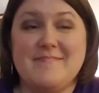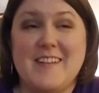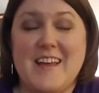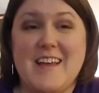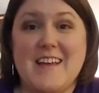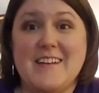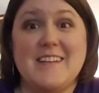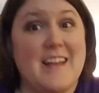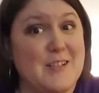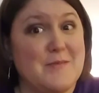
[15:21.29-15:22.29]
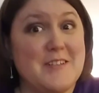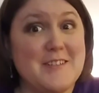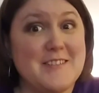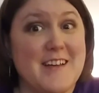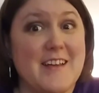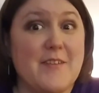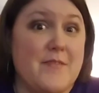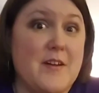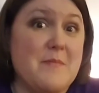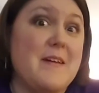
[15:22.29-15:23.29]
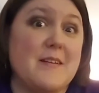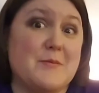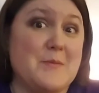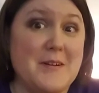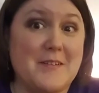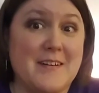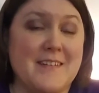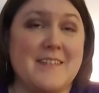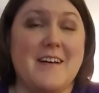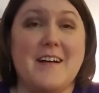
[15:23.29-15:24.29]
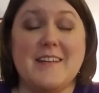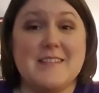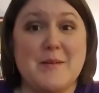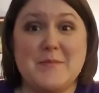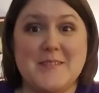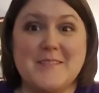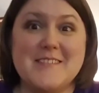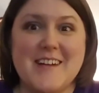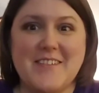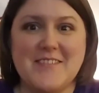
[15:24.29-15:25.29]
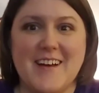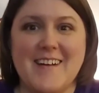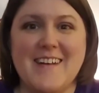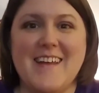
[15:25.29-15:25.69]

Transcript: and that's what it looks like, if anybody was wondering, all these episodes that I've done.